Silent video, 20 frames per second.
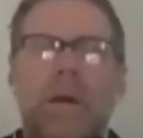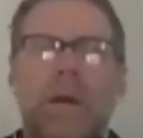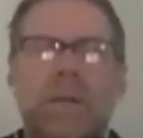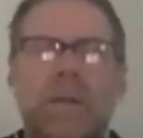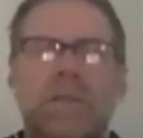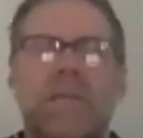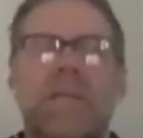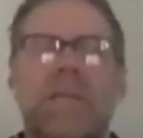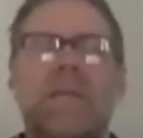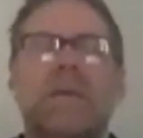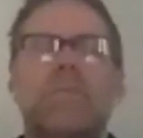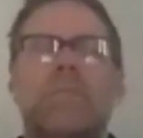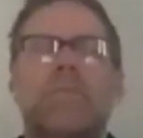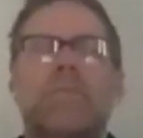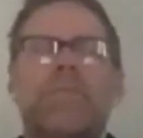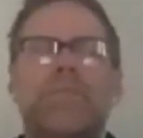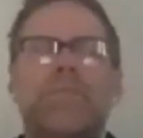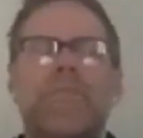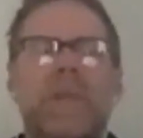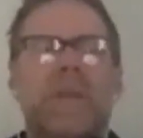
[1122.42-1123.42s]
to get
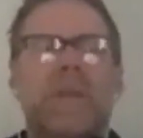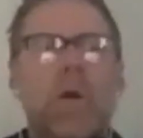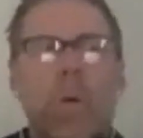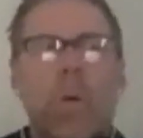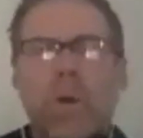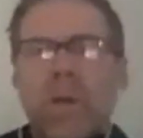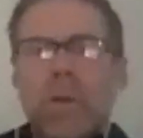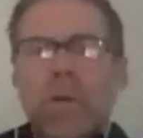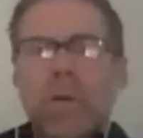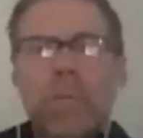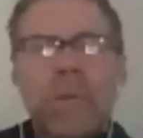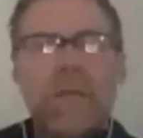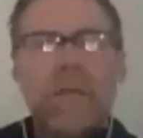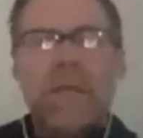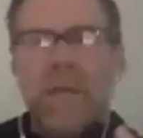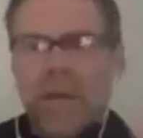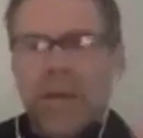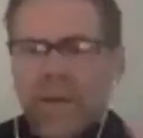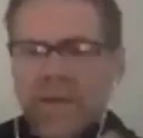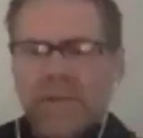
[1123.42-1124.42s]
no one knew me
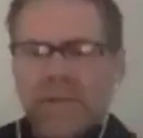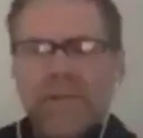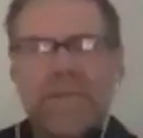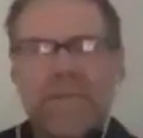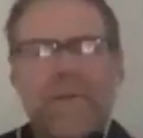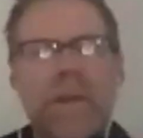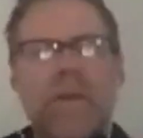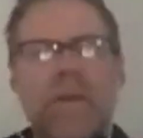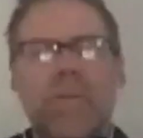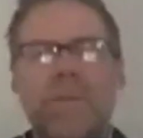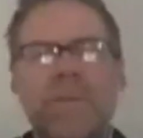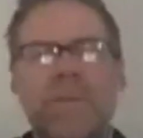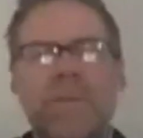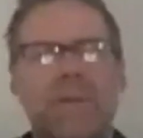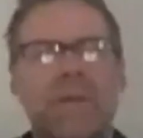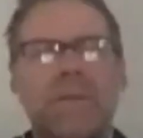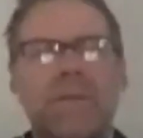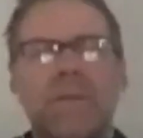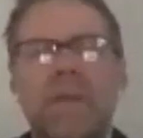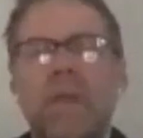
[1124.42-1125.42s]
there as a failed
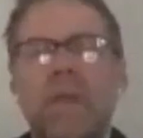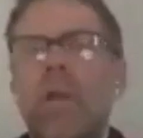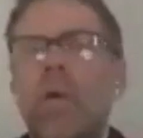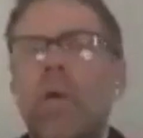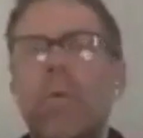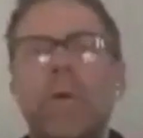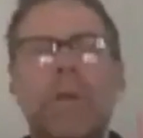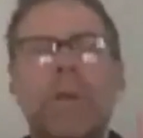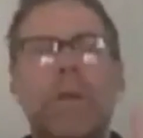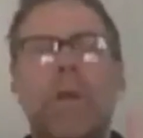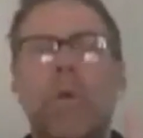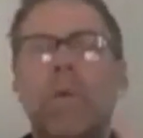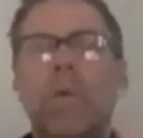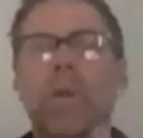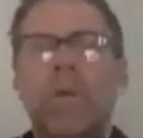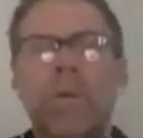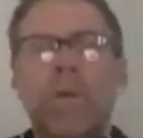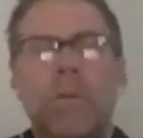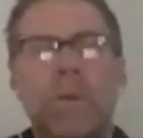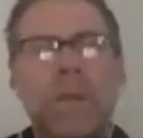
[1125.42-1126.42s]
musician. No one, mm. no mm-hmm.
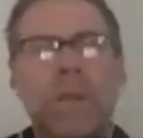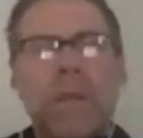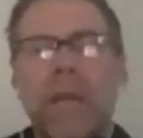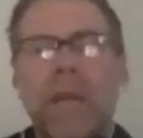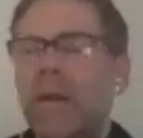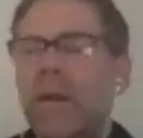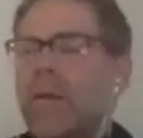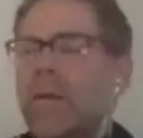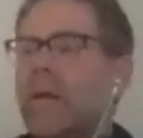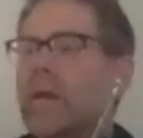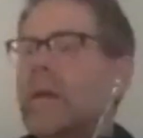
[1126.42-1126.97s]
one knew me there